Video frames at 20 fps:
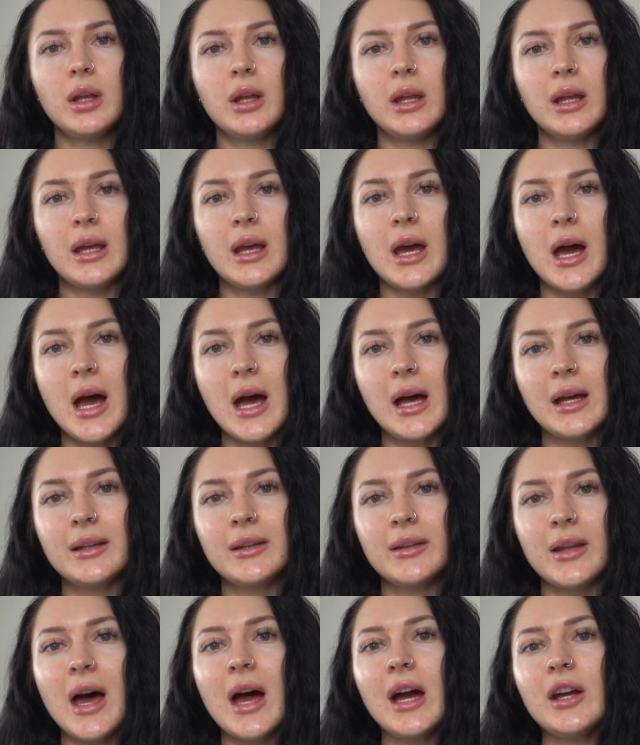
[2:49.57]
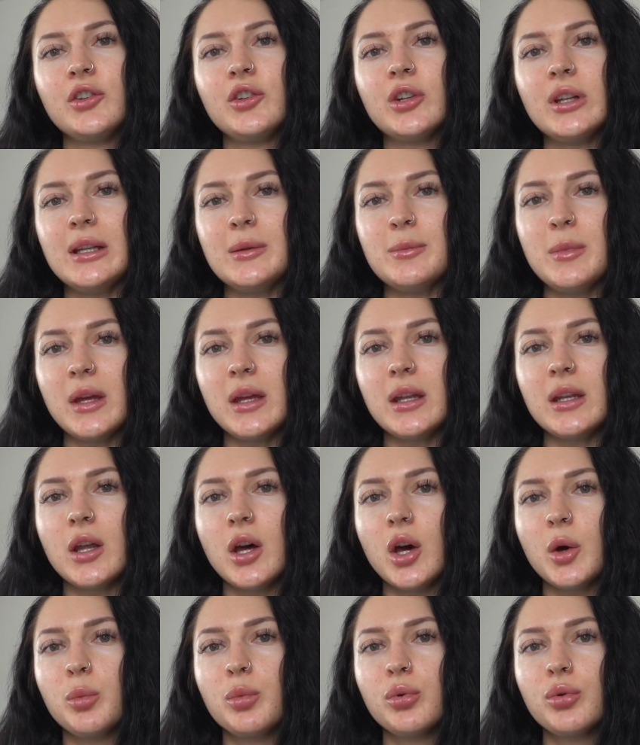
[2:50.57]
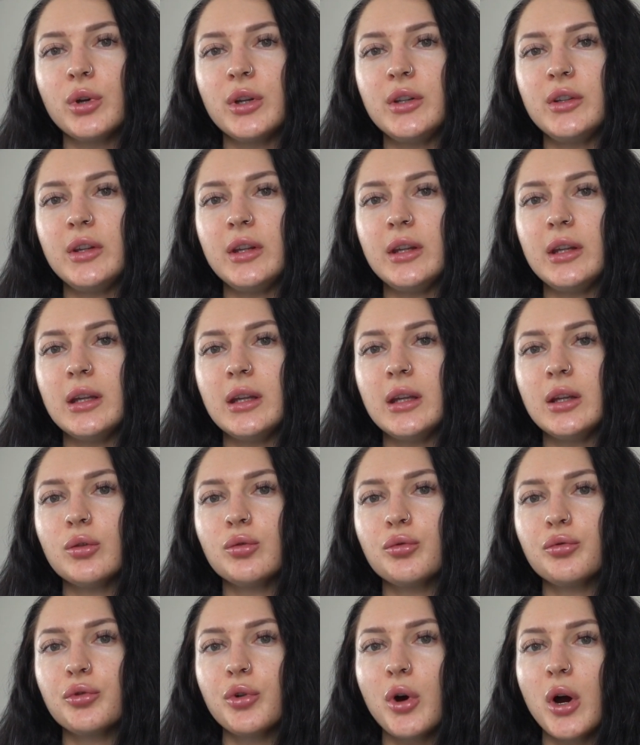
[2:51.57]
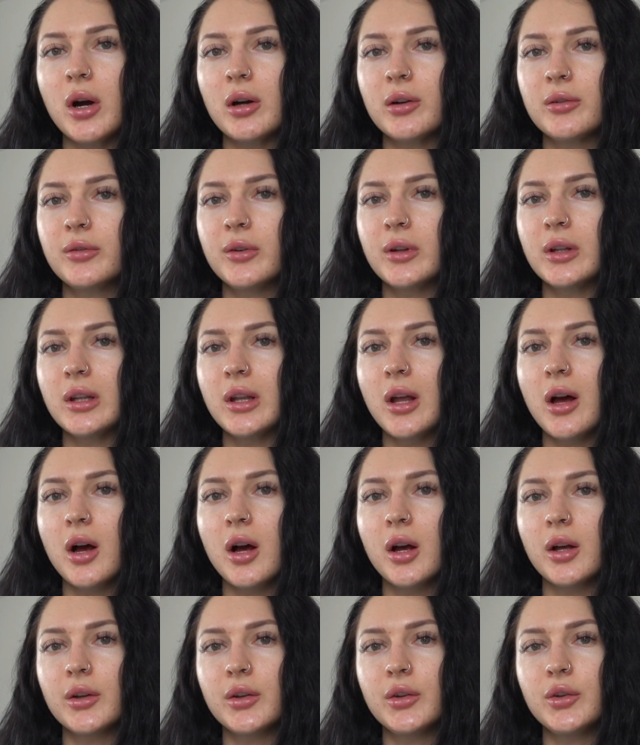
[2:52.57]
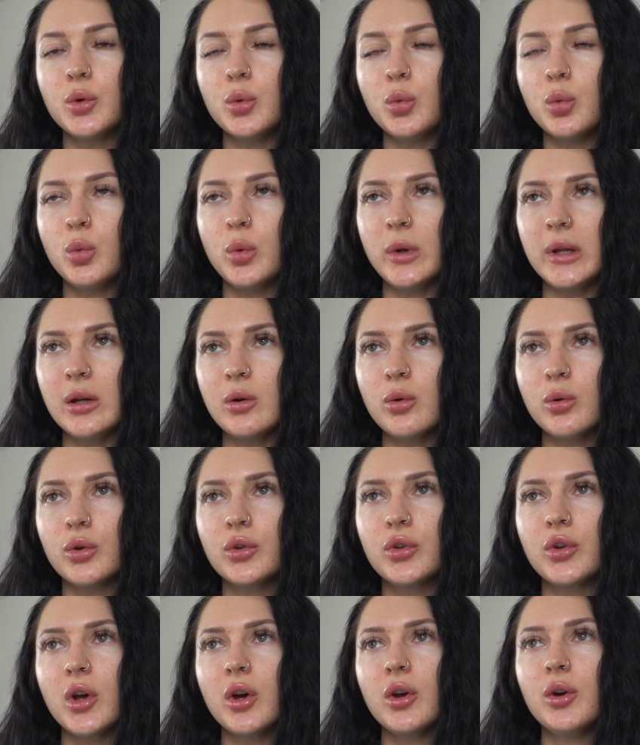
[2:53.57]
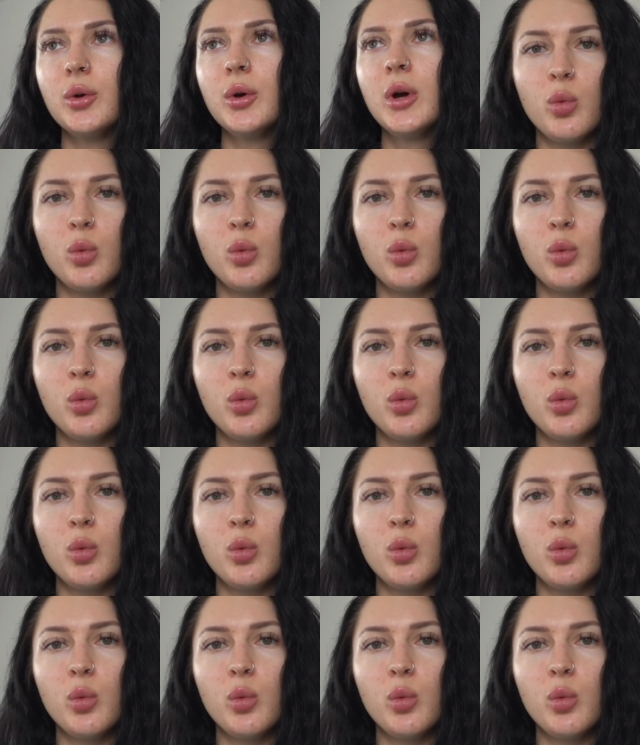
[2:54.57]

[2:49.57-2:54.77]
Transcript: It has actually been a pretty rough last week or so,